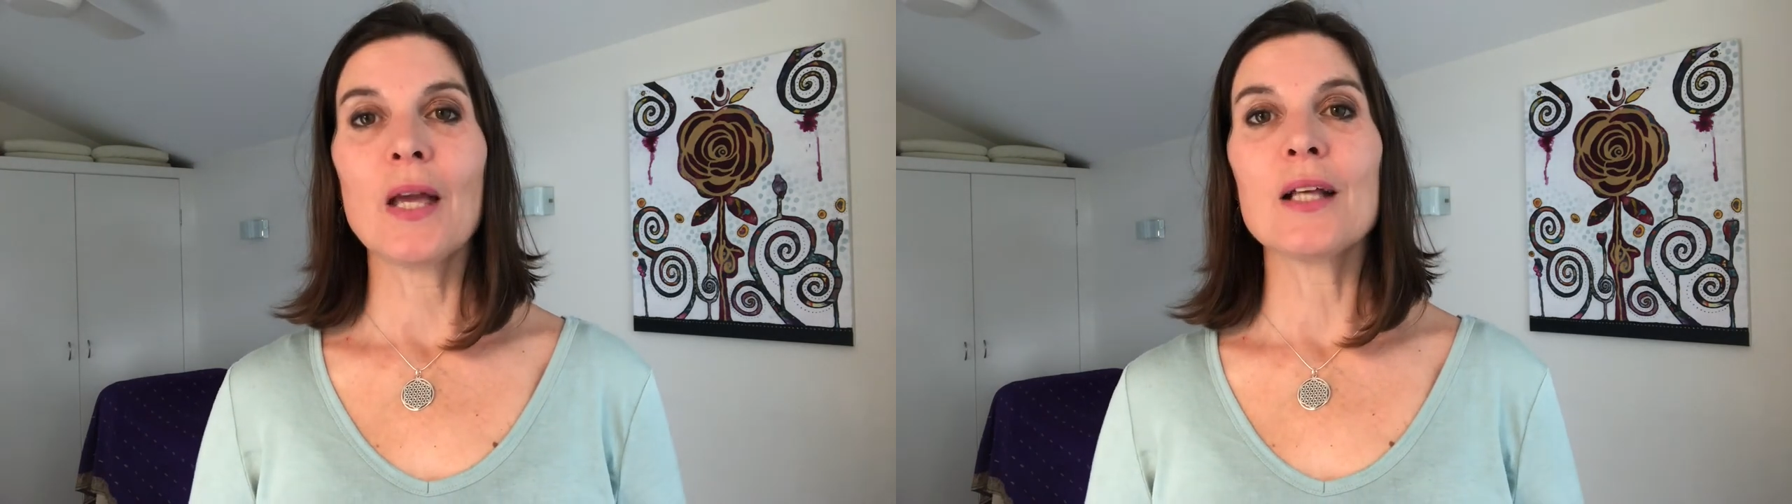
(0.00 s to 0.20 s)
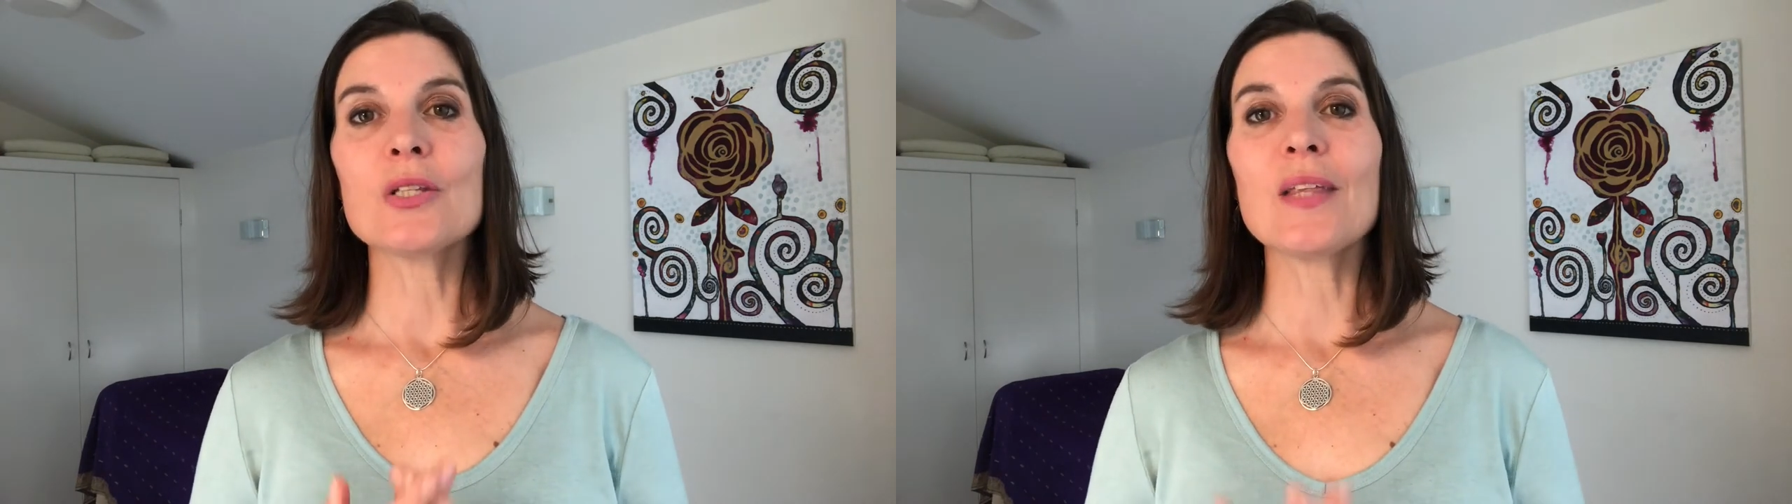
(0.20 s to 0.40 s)

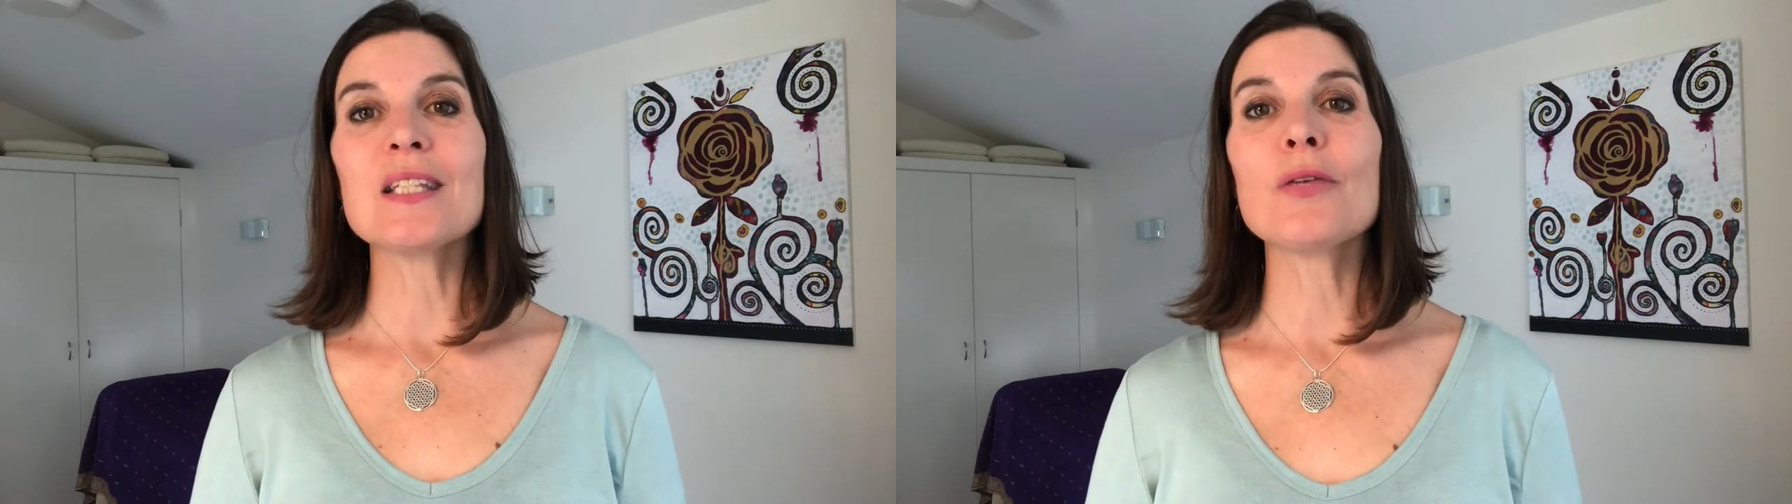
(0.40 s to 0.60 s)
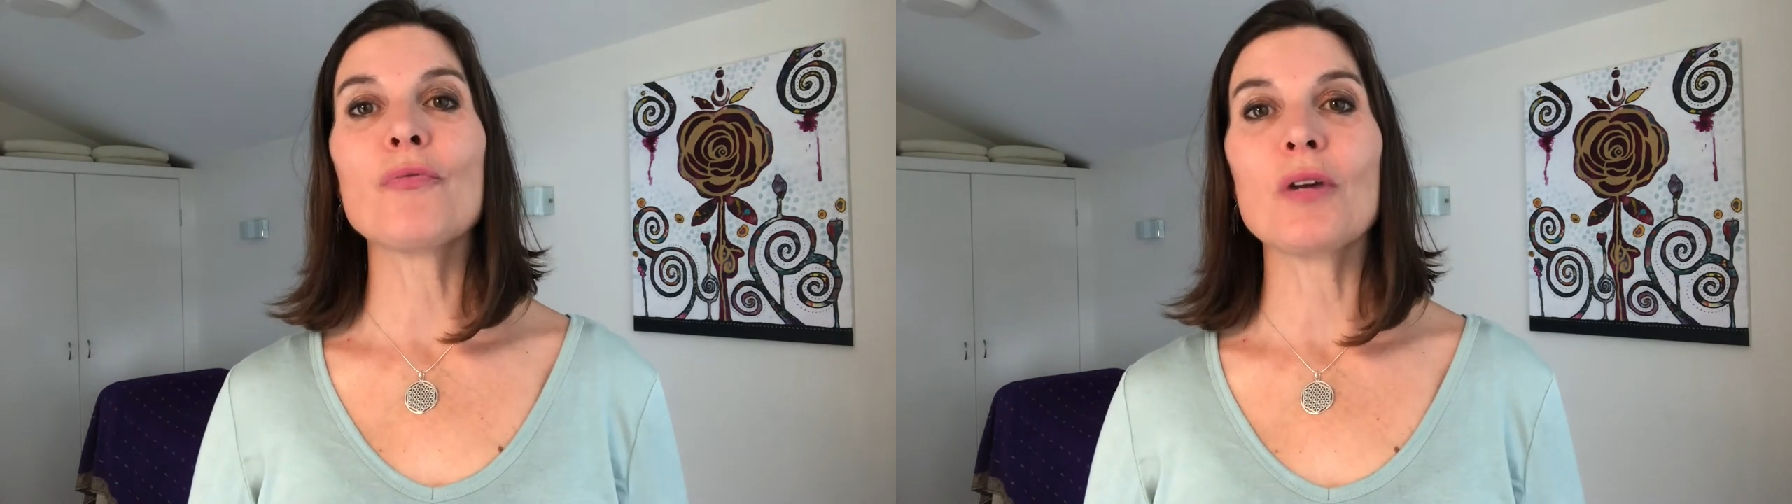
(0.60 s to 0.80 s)
And so that's
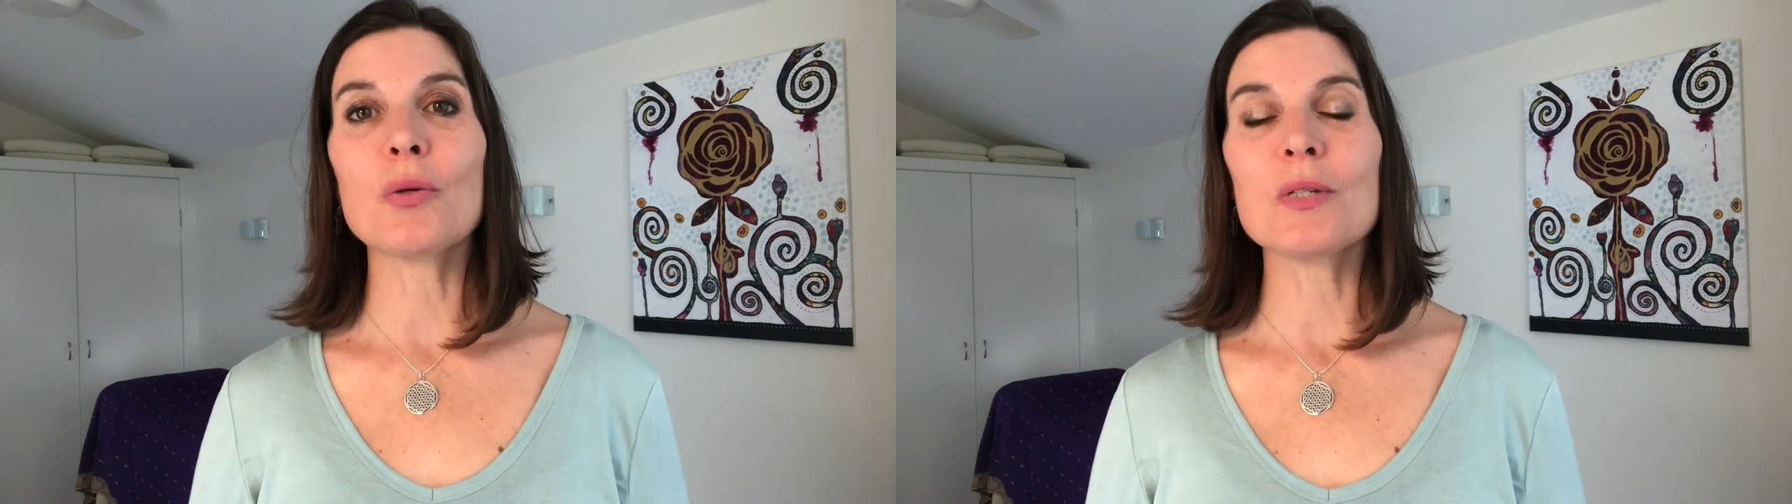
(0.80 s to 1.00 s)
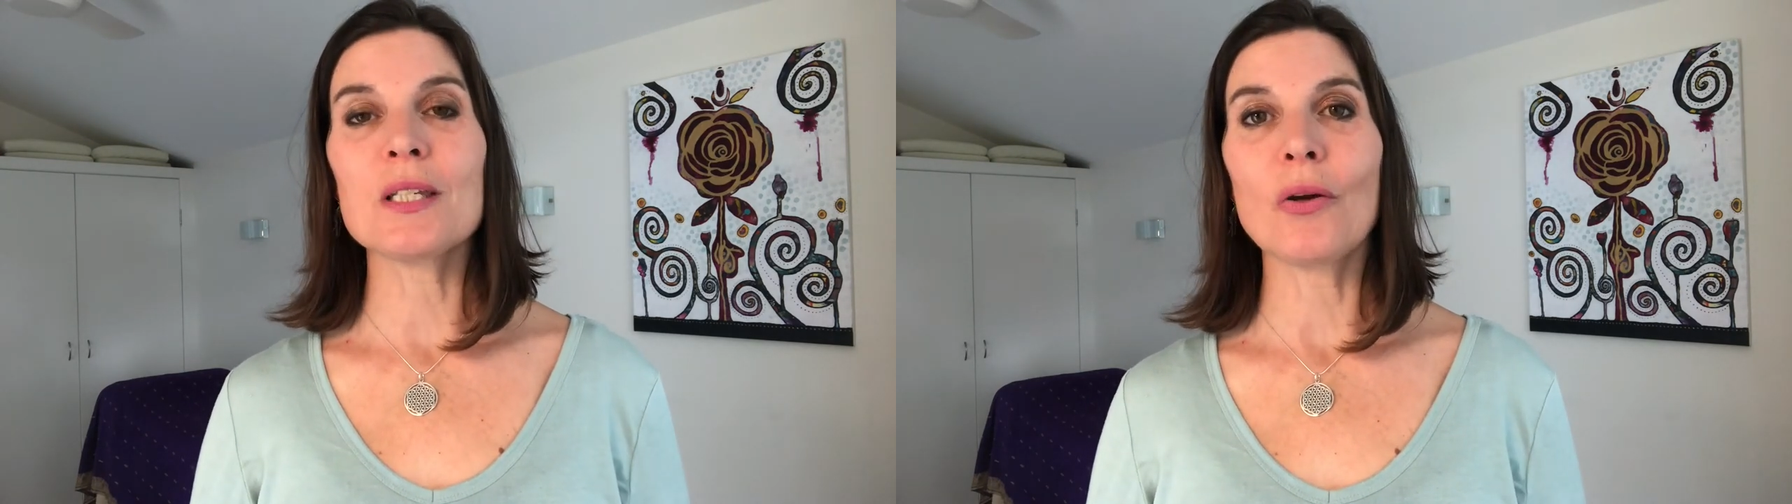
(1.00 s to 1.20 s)
the
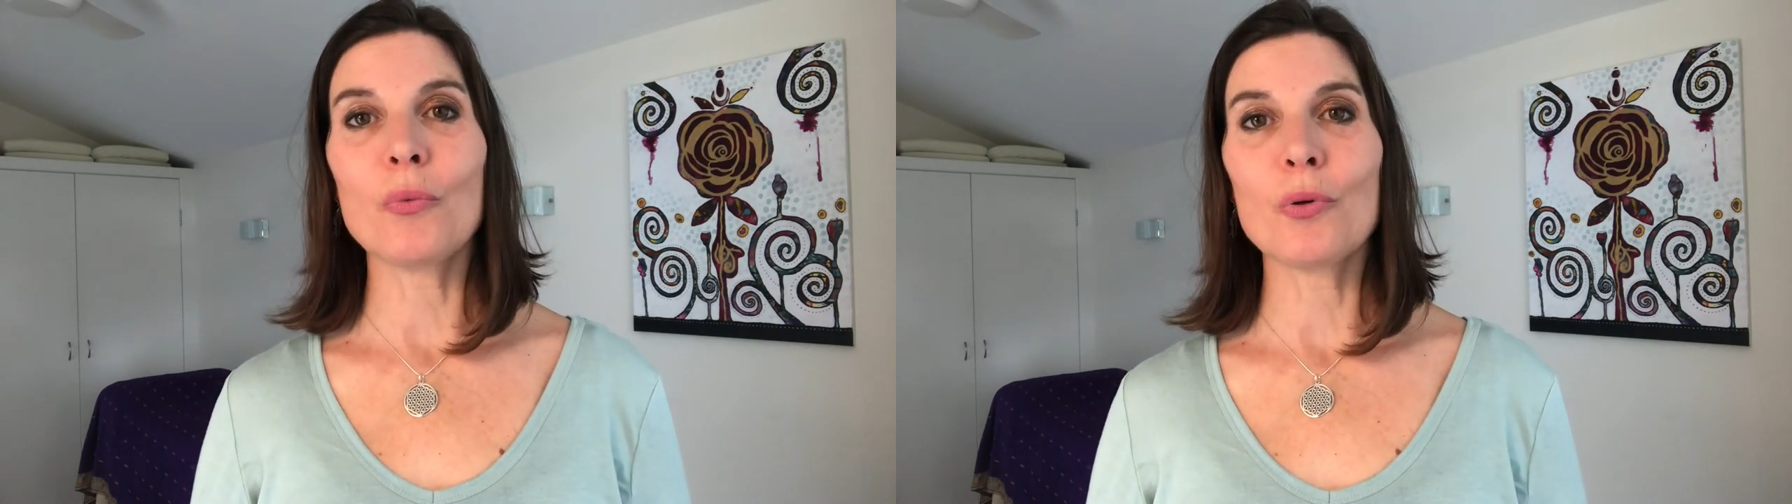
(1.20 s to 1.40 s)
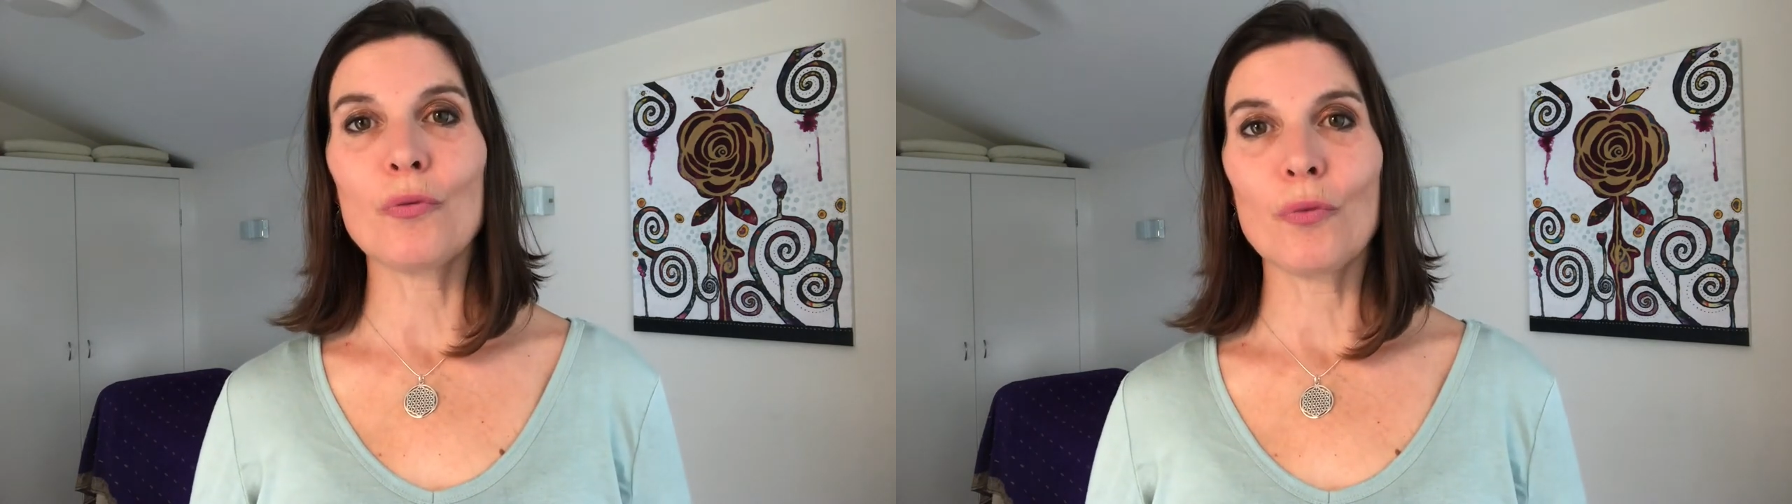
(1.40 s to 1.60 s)
frequency I
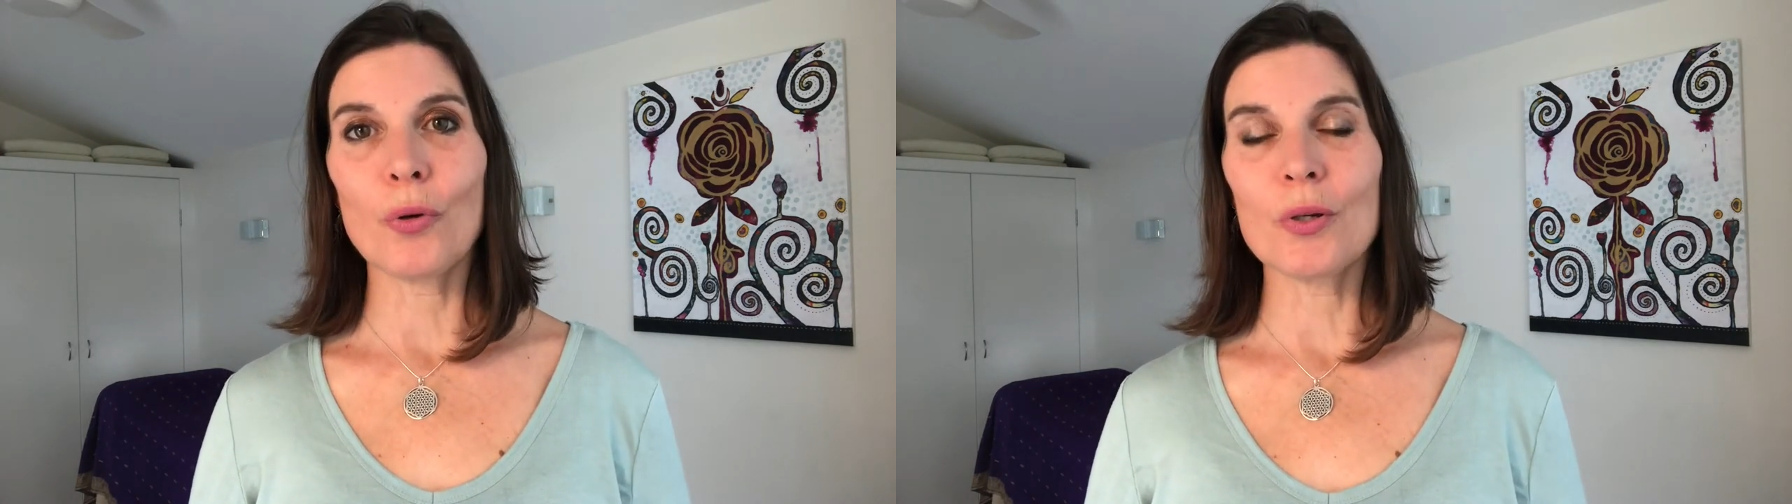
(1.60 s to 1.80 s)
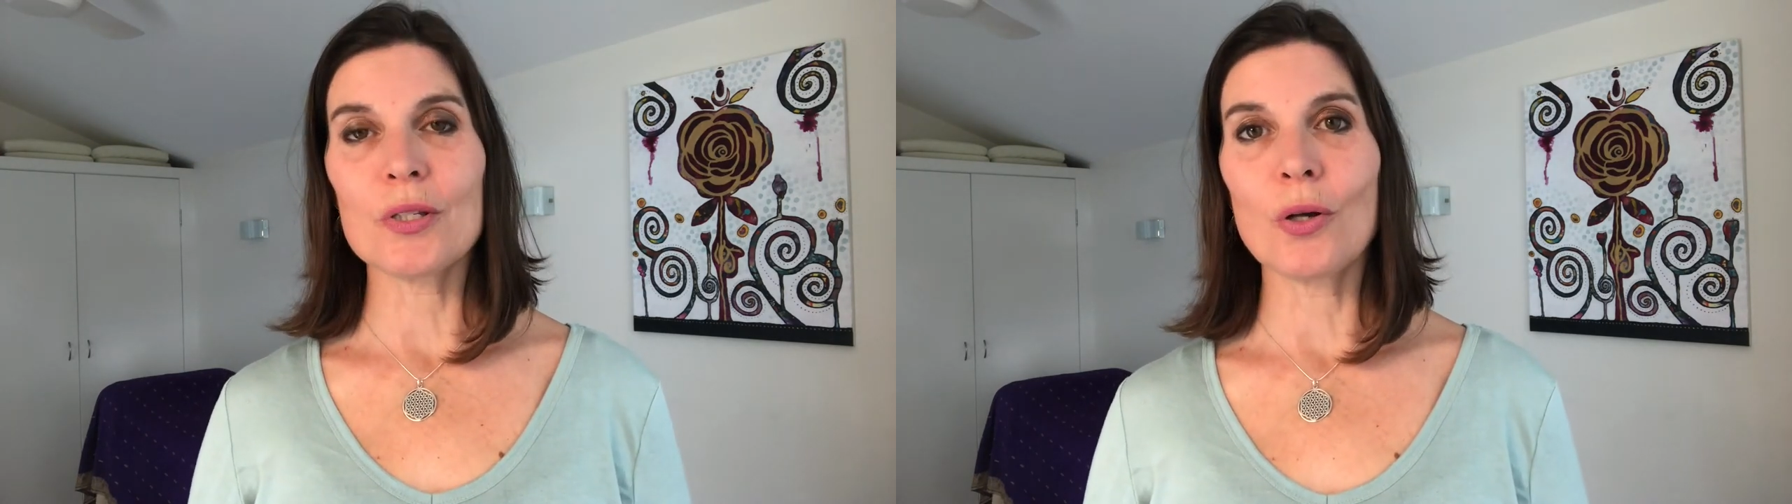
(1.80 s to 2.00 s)
want to focus